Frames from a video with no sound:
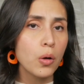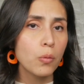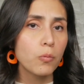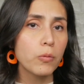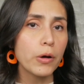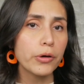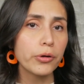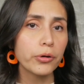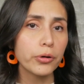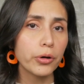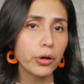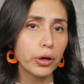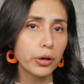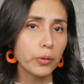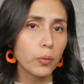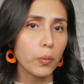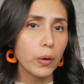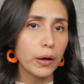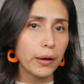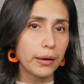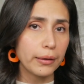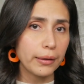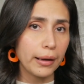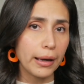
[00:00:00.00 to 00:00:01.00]
whether you're going to
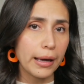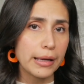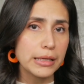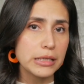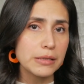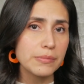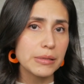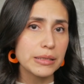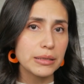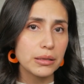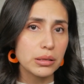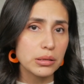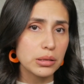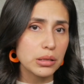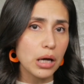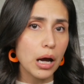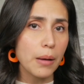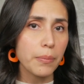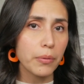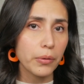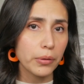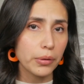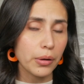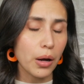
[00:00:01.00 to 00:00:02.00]
wear enhancements on
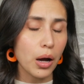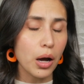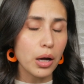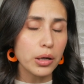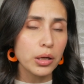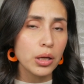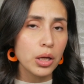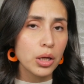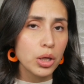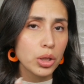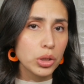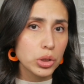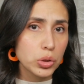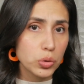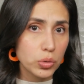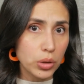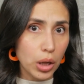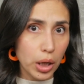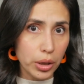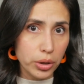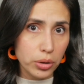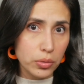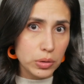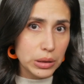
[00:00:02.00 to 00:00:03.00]
top or not, do
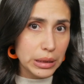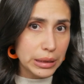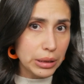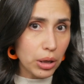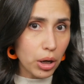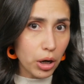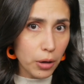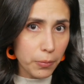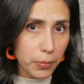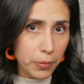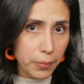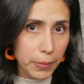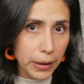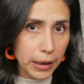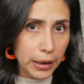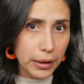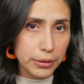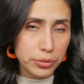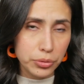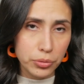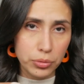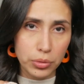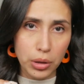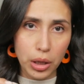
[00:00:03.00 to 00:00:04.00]
not use an arbor
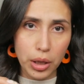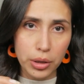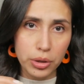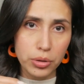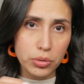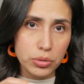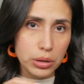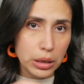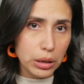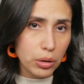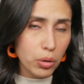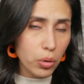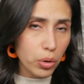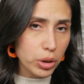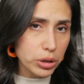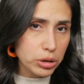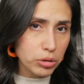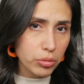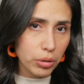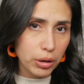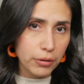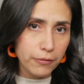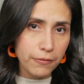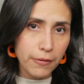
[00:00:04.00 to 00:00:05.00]
band, do not use a coarse
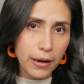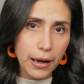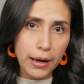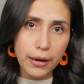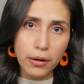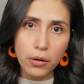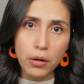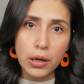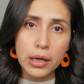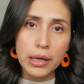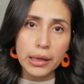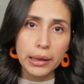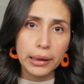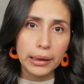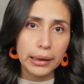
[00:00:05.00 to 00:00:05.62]
grit file.